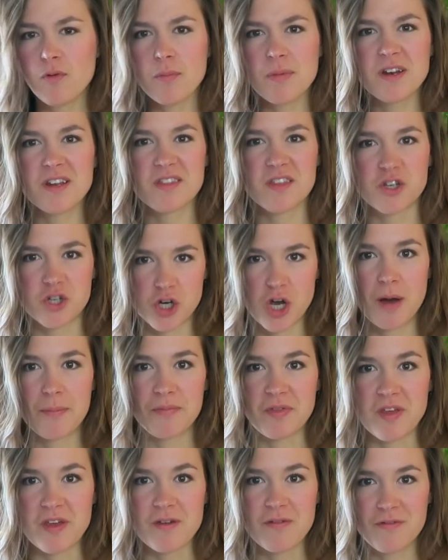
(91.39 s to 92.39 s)
you've ever been to the
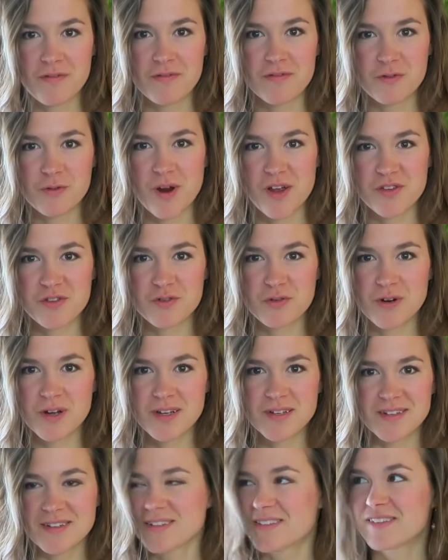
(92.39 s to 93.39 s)
Chopleaf, the
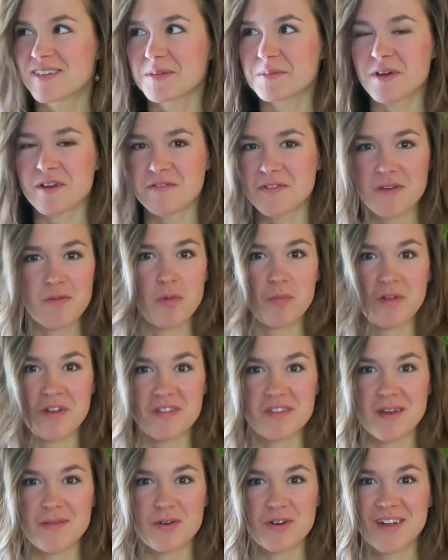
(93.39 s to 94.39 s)
restaurant, it's like my favorite
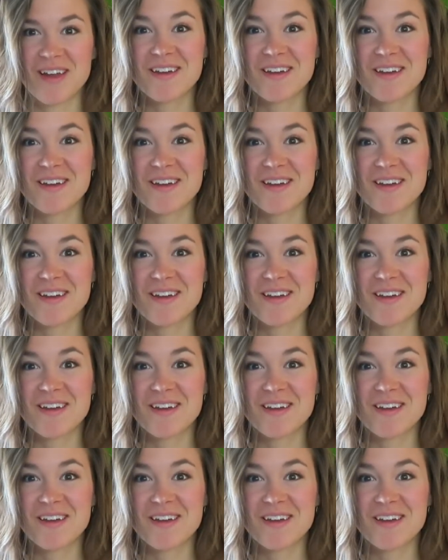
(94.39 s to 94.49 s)
place ever.